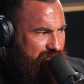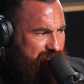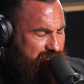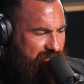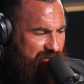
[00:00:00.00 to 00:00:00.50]

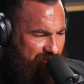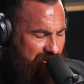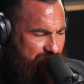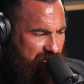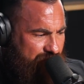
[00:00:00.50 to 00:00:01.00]
So they've
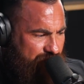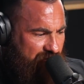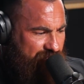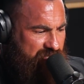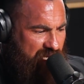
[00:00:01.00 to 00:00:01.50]
come up,
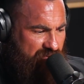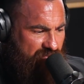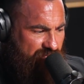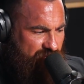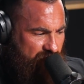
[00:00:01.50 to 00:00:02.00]
they've done the
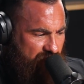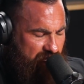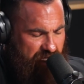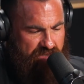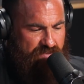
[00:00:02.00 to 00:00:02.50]
review on
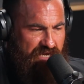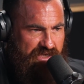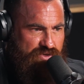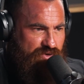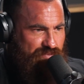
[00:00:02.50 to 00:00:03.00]
it. In the
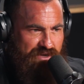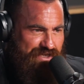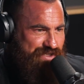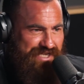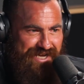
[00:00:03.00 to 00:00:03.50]
meantime, me
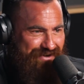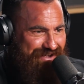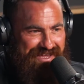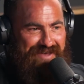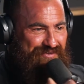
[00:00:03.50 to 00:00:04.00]
and
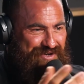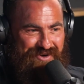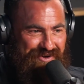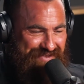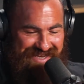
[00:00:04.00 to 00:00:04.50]
Sarah, every
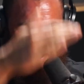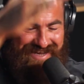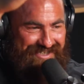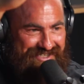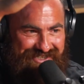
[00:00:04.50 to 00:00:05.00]
night on the
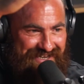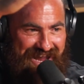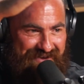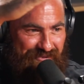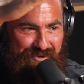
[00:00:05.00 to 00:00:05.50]
couch,
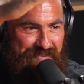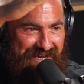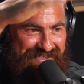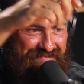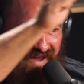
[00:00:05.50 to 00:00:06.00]
A4
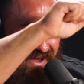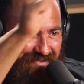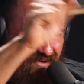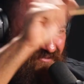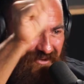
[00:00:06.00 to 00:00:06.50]
piece of
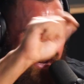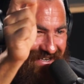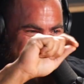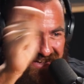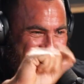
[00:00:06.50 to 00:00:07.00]
paper,
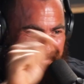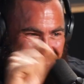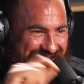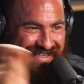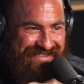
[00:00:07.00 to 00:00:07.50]
writing down all
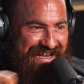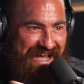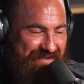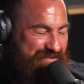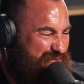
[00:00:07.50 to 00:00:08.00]
of these
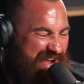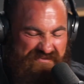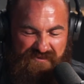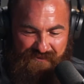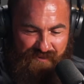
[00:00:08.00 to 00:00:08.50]
names. We
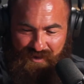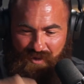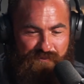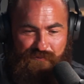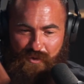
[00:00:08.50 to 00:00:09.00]
had f-
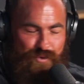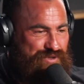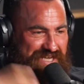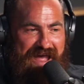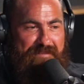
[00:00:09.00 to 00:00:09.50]
like
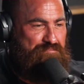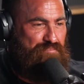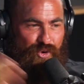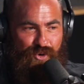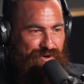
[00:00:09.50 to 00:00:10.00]
fool's cap
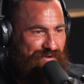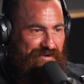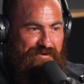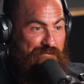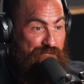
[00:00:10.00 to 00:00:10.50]
book
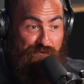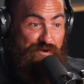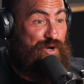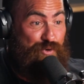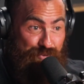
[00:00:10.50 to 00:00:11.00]

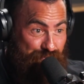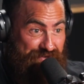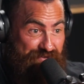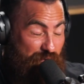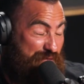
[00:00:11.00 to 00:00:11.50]

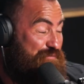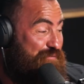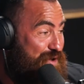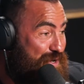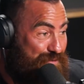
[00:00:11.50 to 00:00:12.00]
filled, like
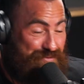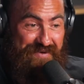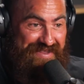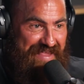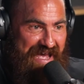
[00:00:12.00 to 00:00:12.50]
filled
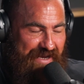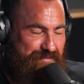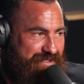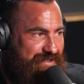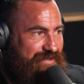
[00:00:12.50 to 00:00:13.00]
with
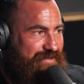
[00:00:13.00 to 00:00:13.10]
names.